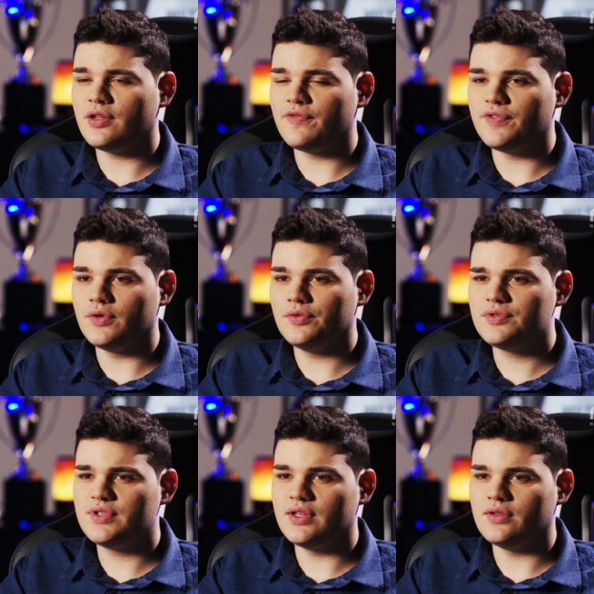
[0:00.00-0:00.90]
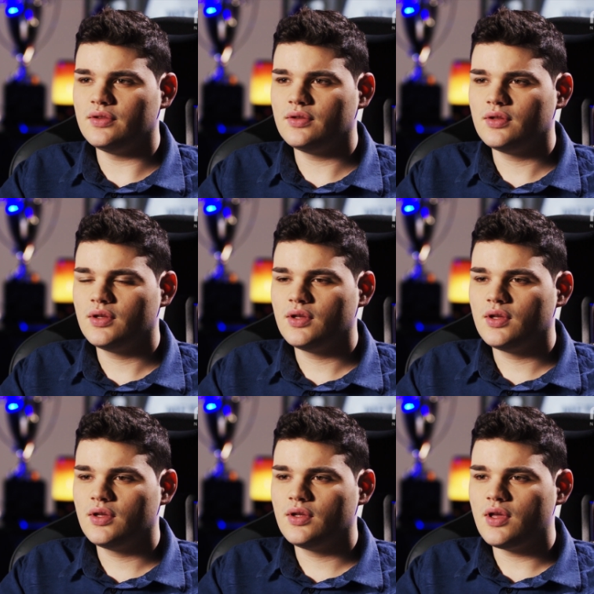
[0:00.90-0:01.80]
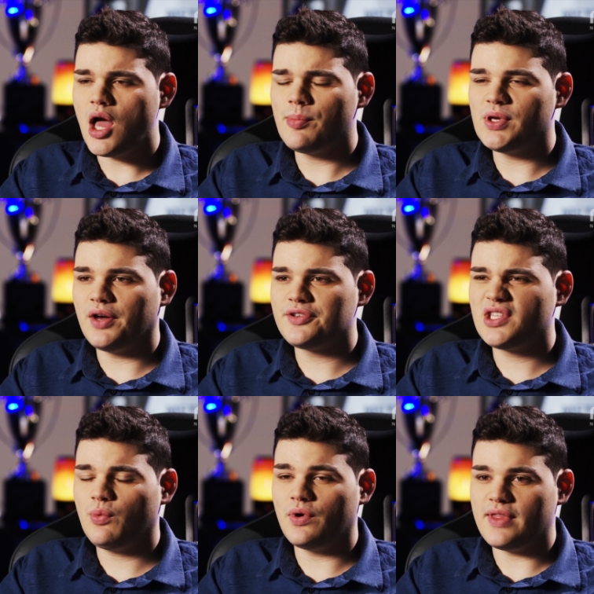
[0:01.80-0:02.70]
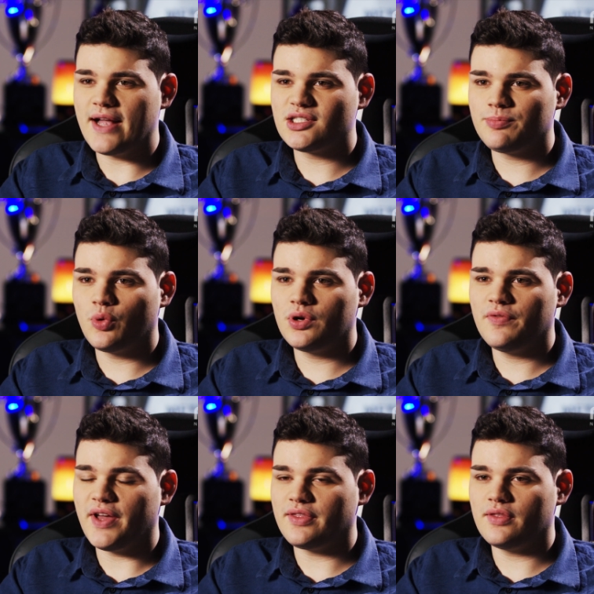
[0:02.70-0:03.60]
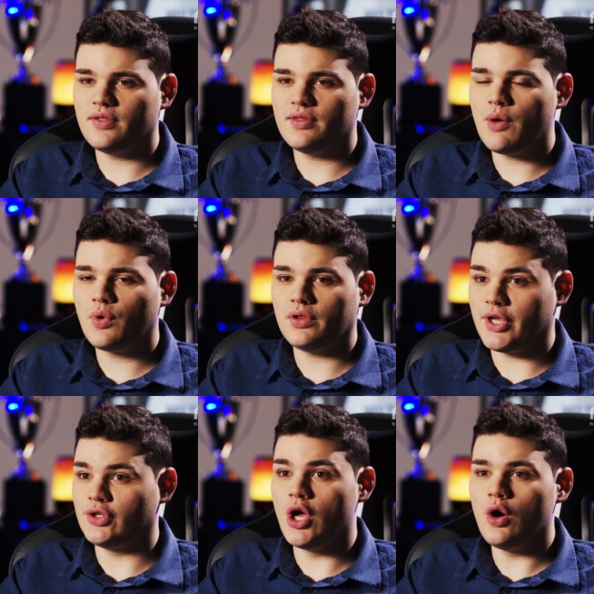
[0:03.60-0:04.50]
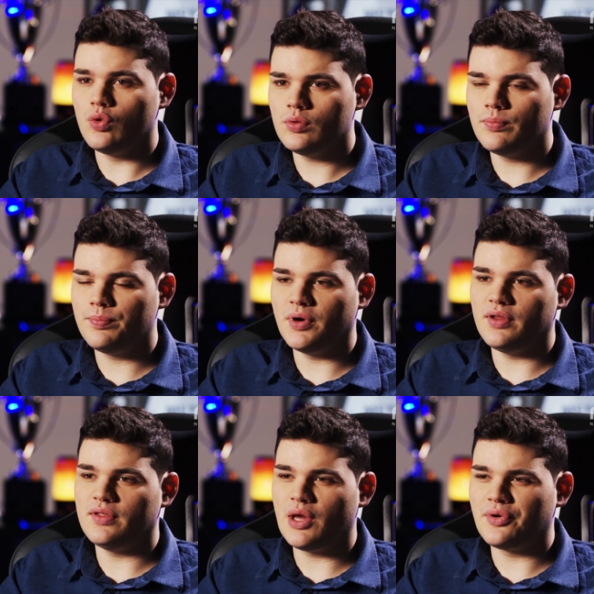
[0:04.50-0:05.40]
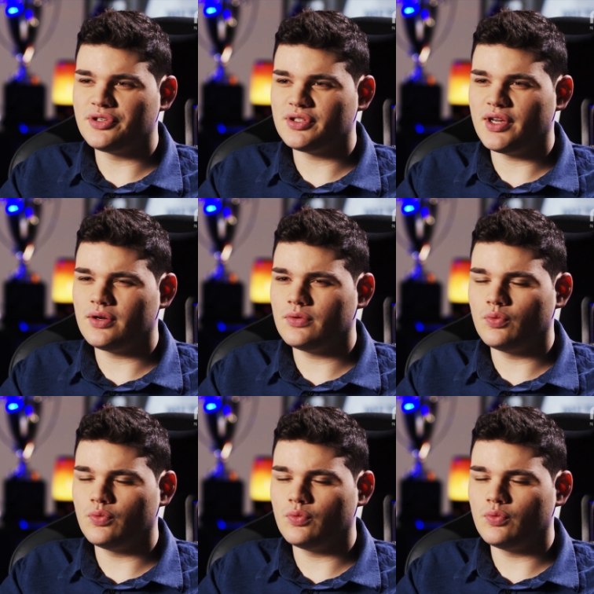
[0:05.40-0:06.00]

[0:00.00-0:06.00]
confused, and I'll be honest, they weren't that supportive. Like, they weren't like no, but they were just like,